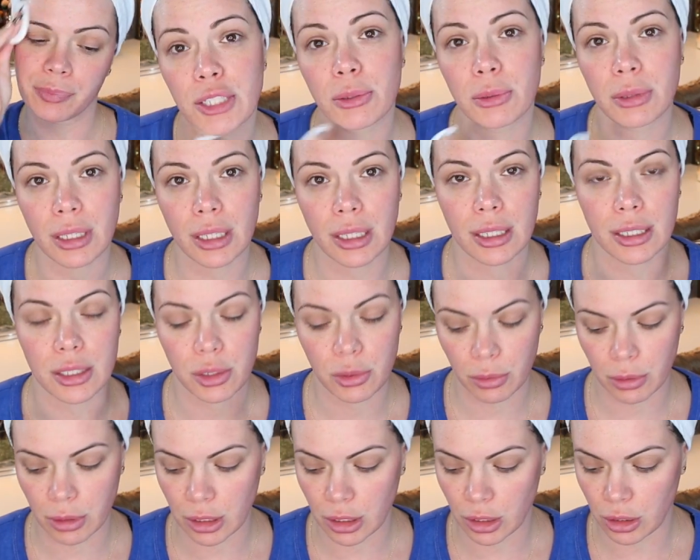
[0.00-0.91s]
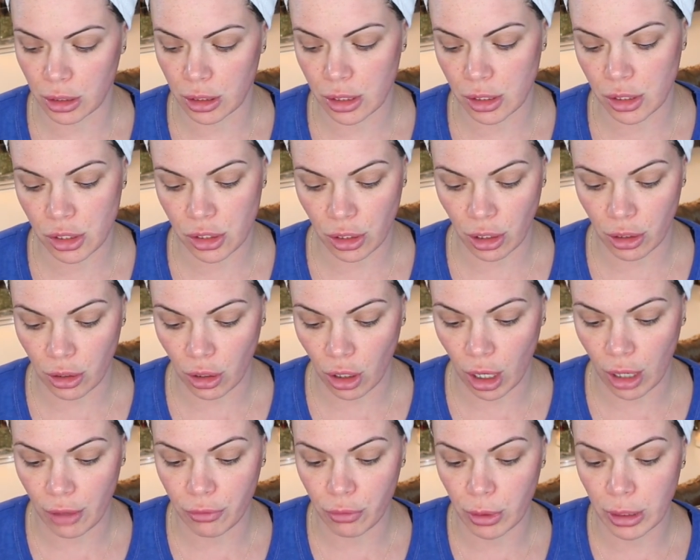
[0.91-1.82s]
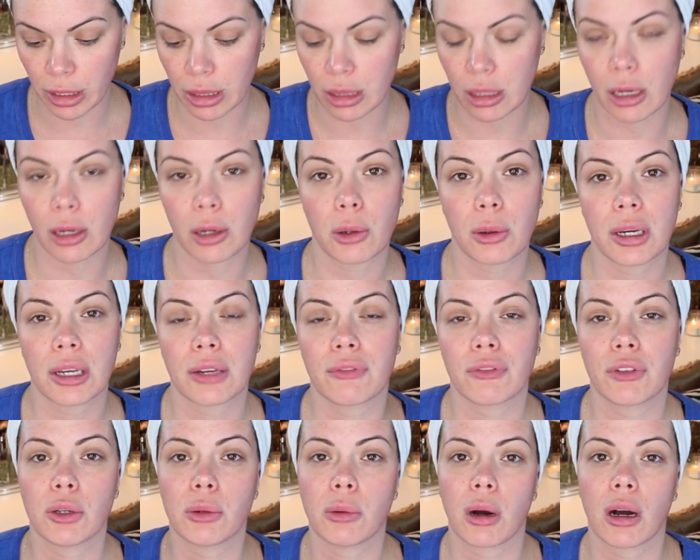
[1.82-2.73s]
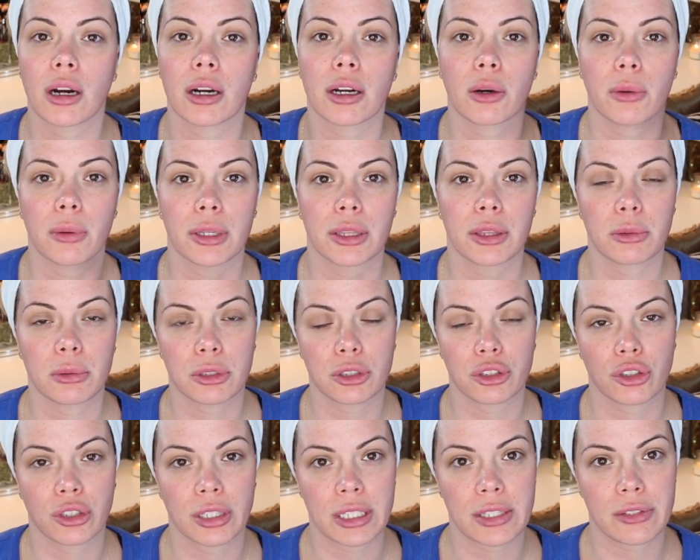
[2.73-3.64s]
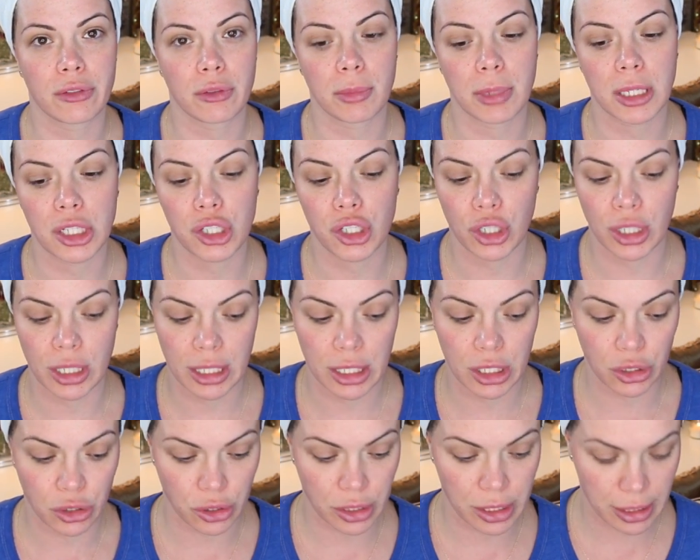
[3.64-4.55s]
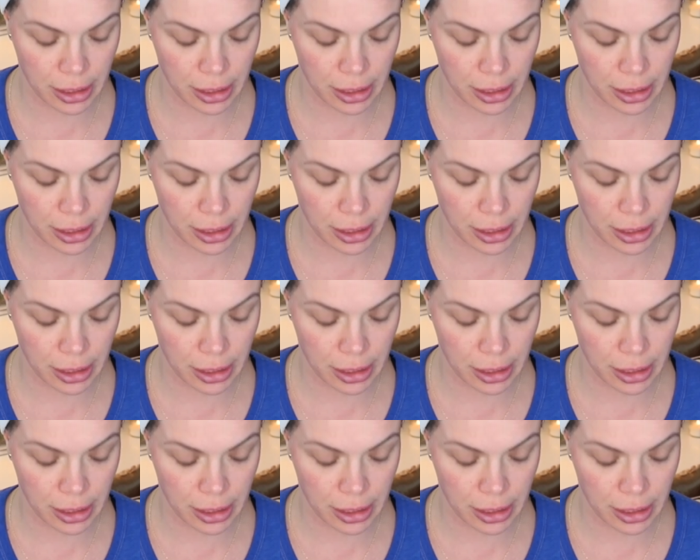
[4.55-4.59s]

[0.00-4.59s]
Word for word: Do think it's really good to start off with though if you are going through a transformation in your